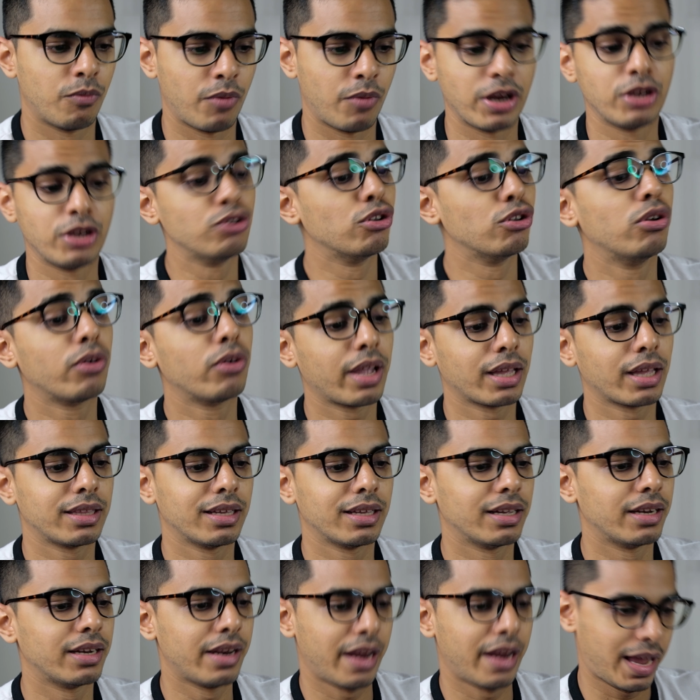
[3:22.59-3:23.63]
When you look at
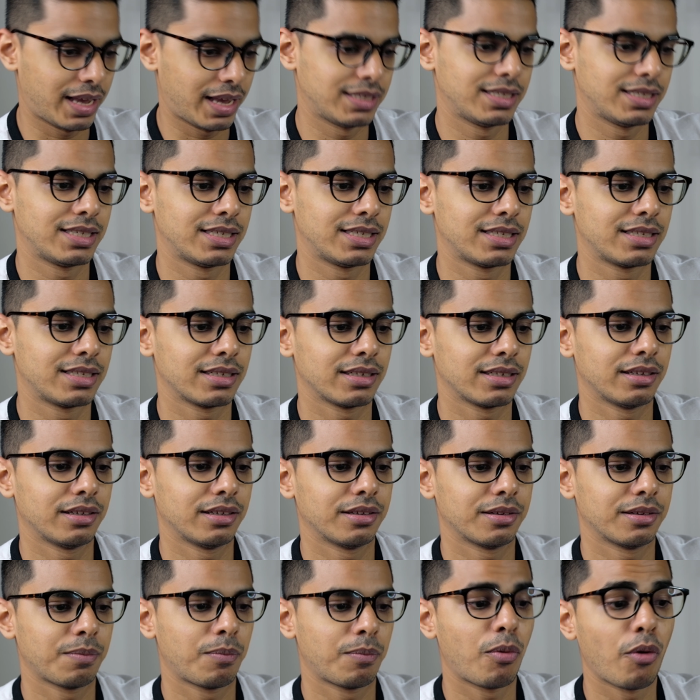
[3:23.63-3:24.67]
the next
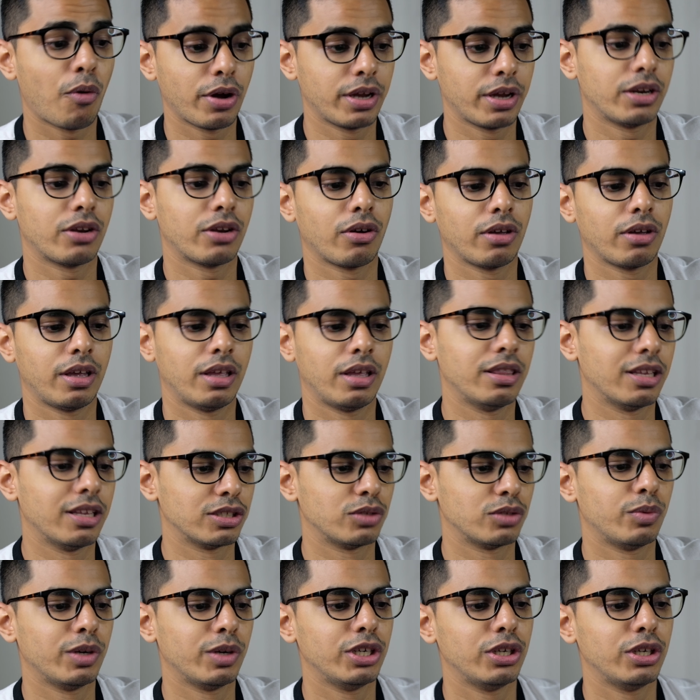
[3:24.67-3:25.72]
point in
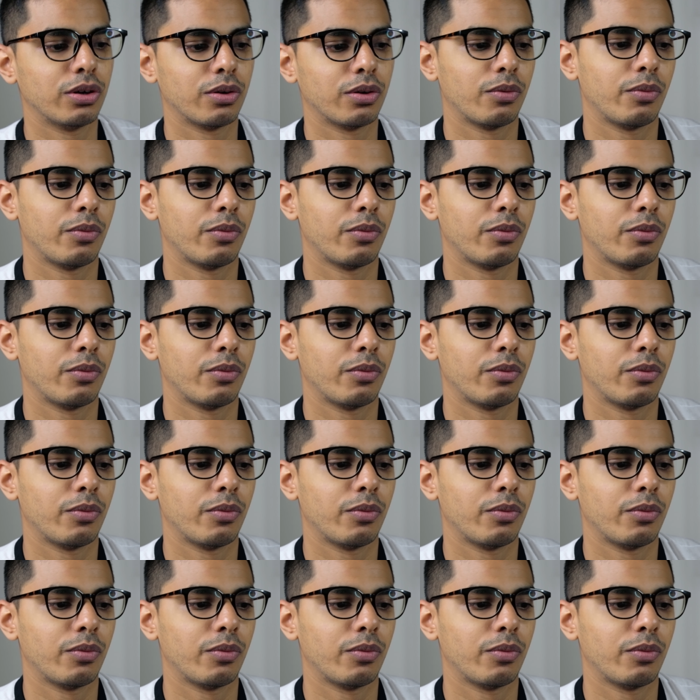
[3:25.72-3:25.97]
this video,